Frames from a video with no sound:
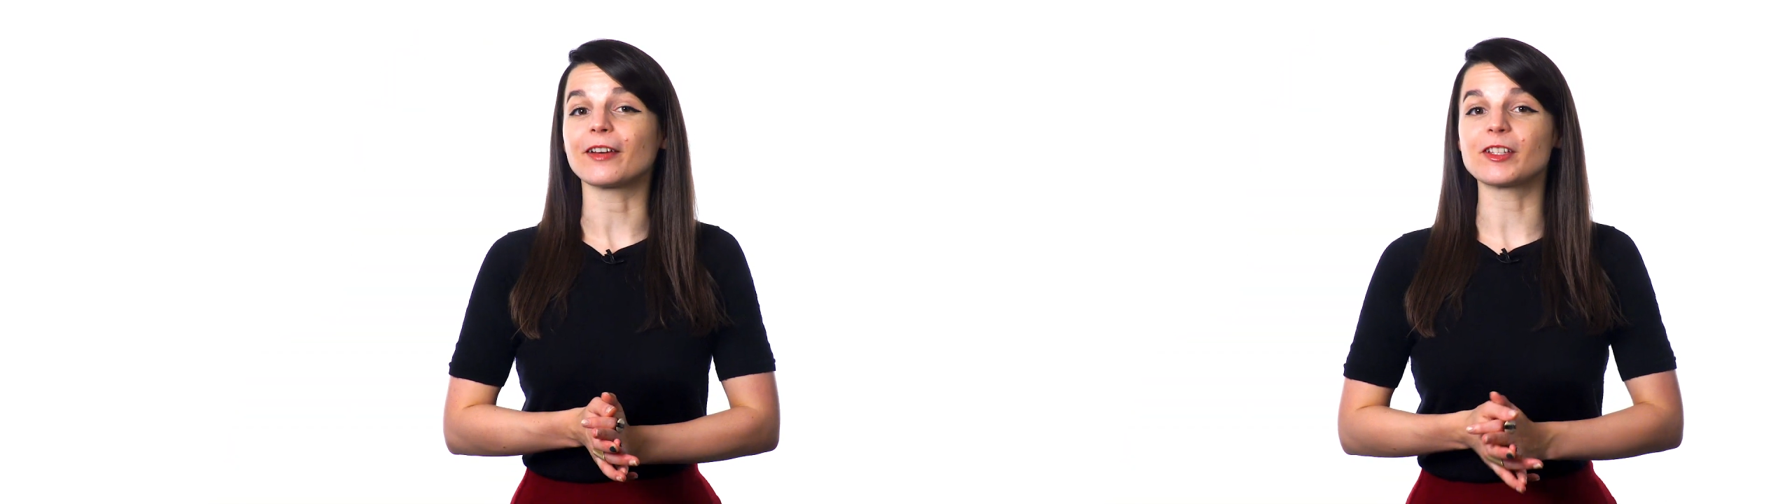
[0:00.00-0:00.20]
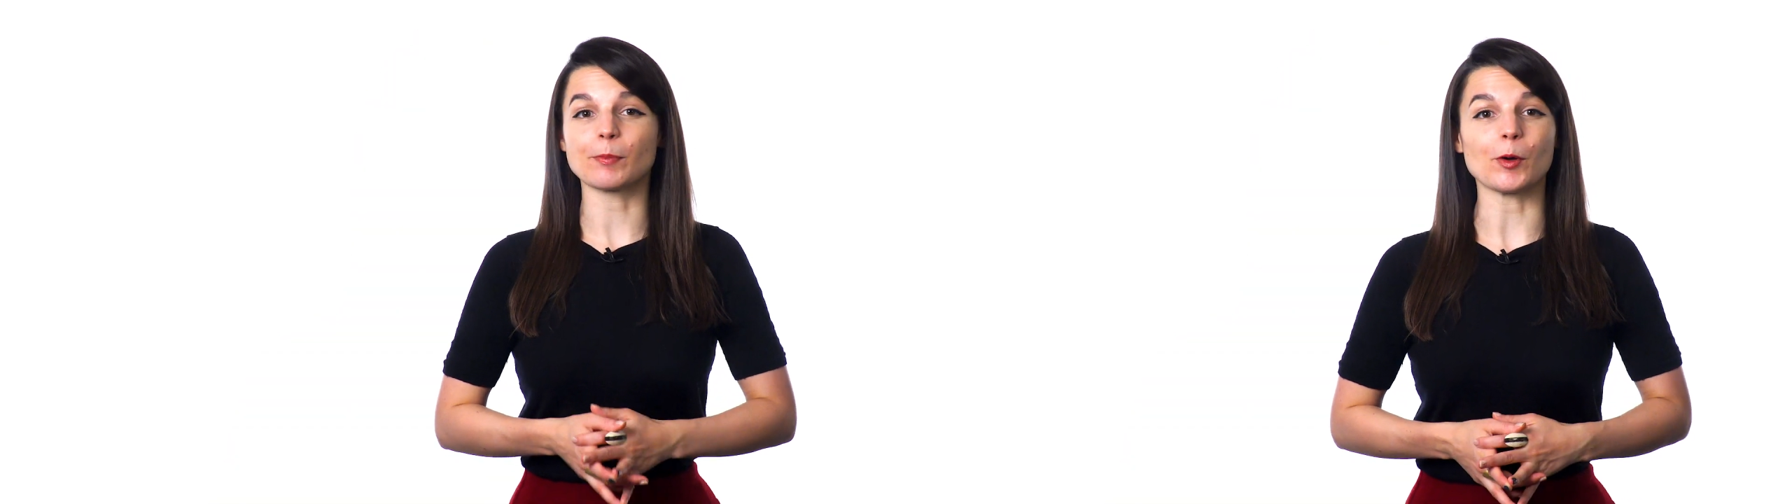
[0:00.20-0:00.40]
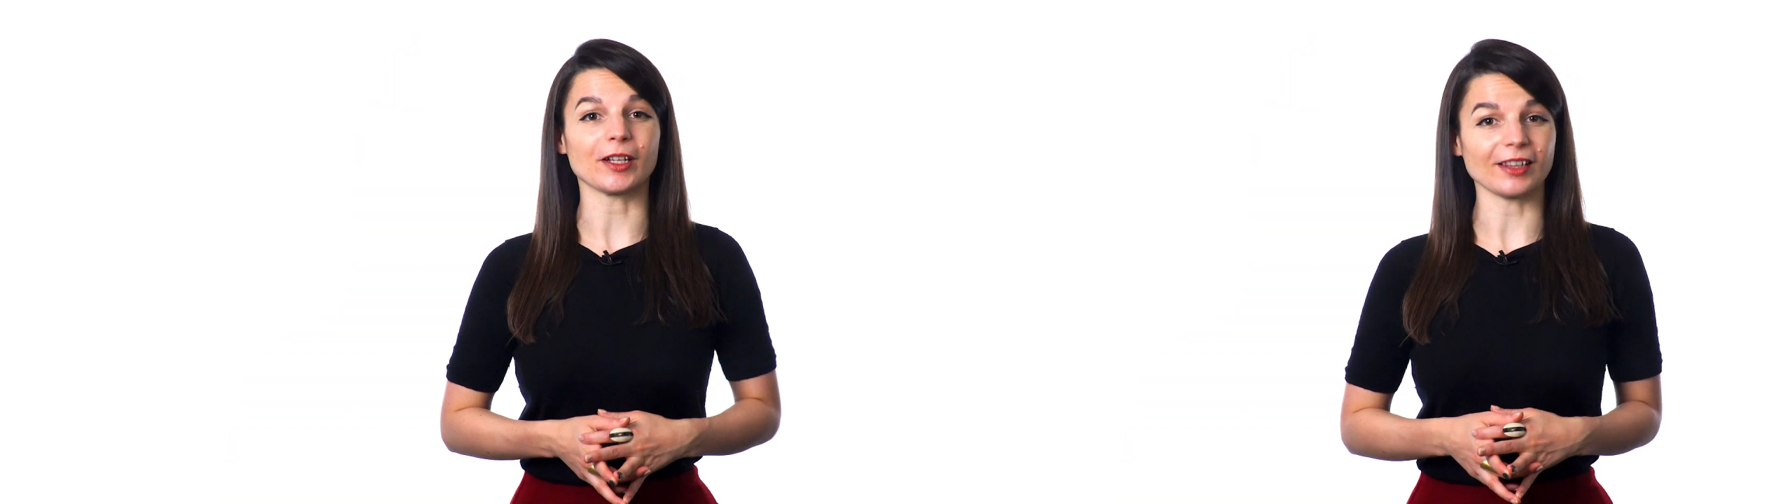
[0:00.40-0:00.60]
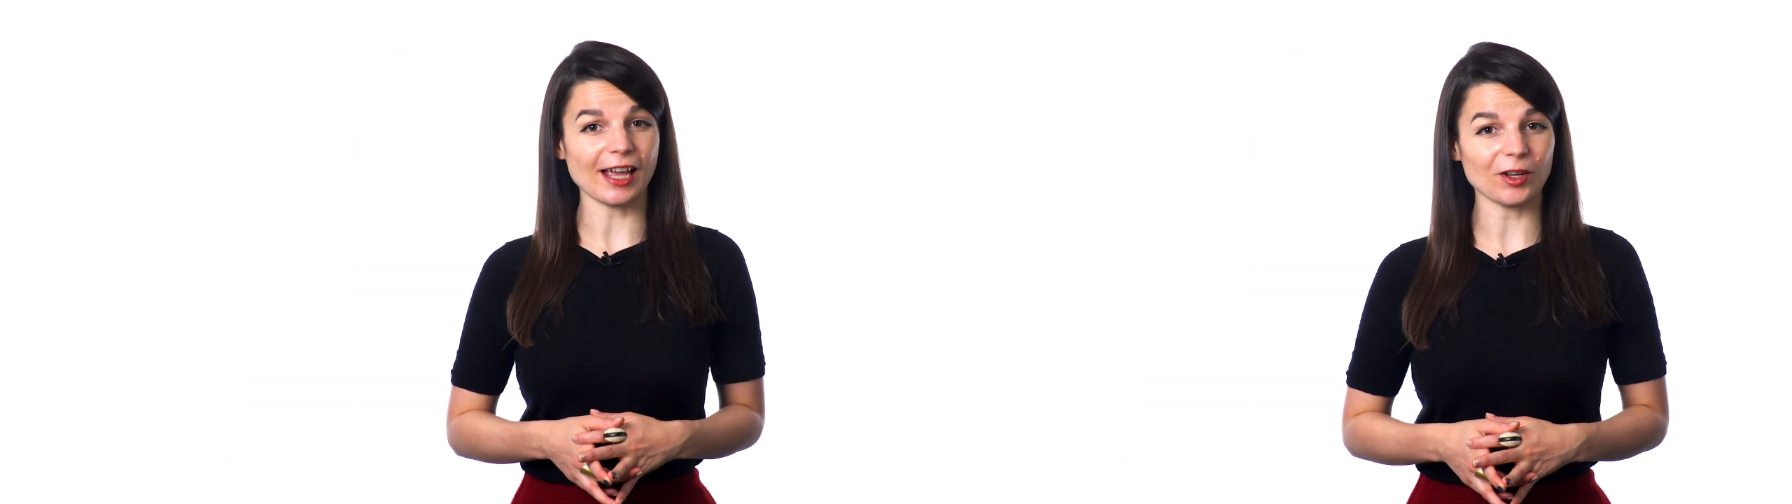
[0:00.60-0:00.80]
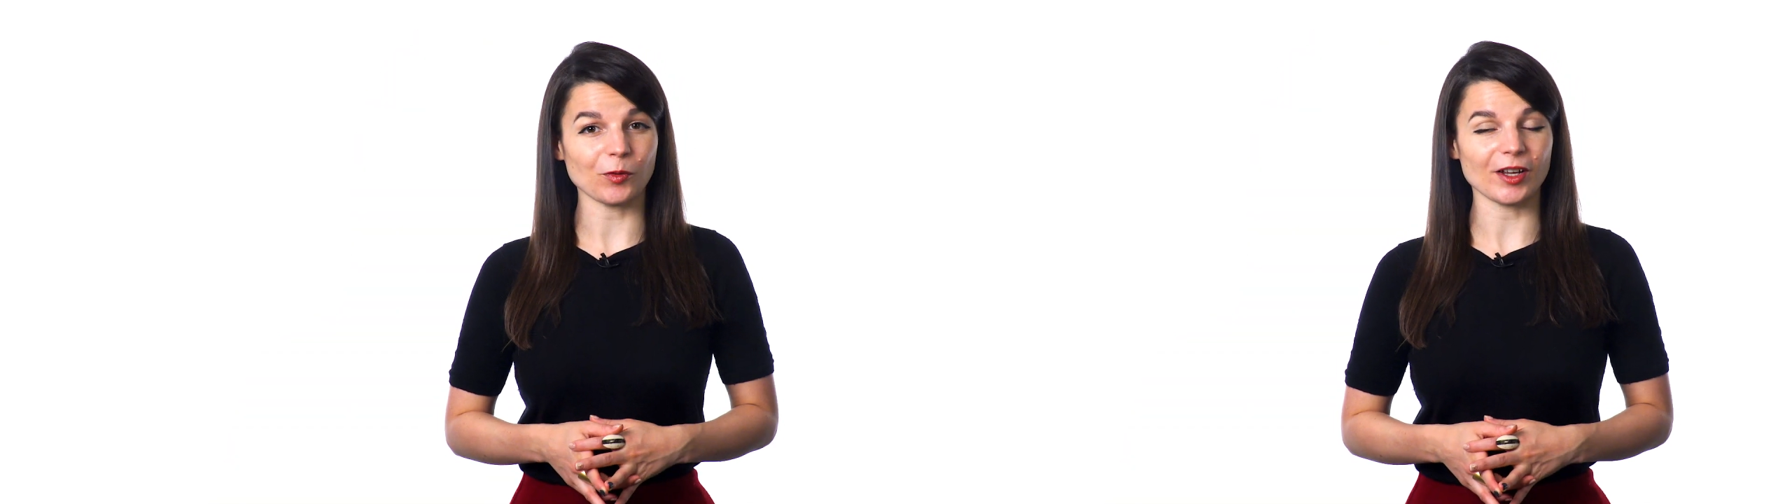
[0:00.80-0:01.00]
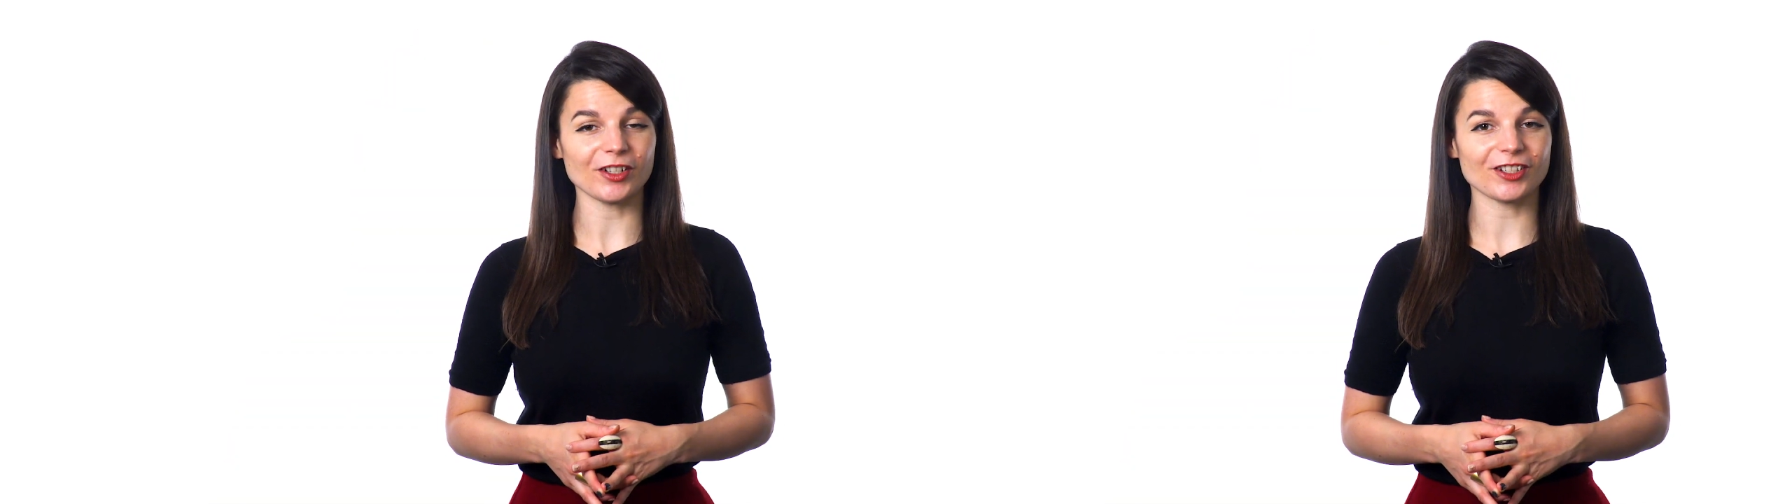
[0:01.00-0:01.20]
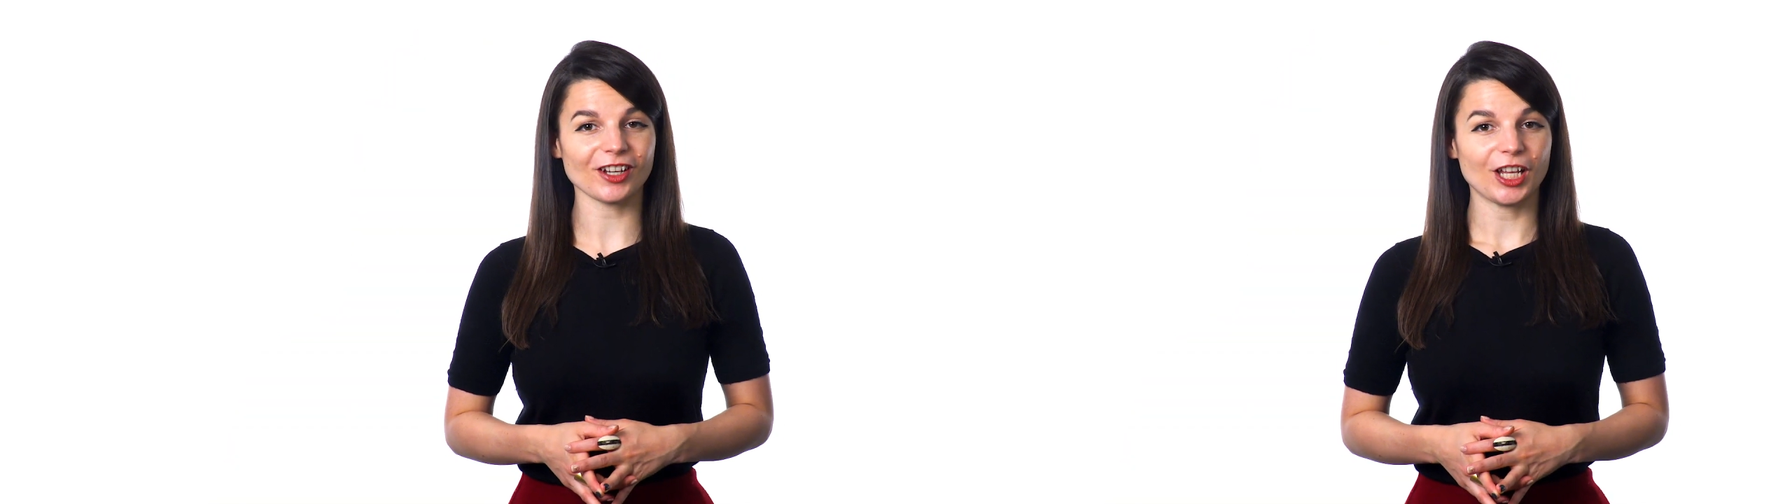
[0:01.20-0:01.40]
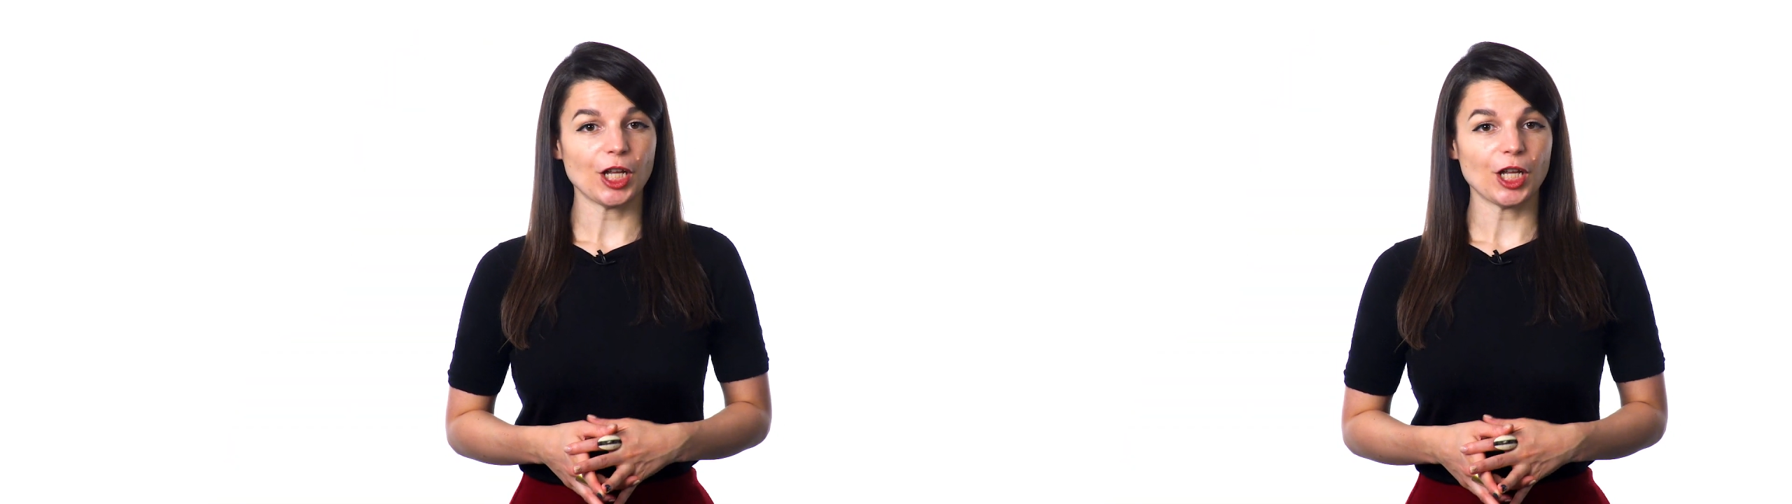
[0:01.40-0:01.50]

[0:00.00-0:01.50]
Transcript: of spoken language.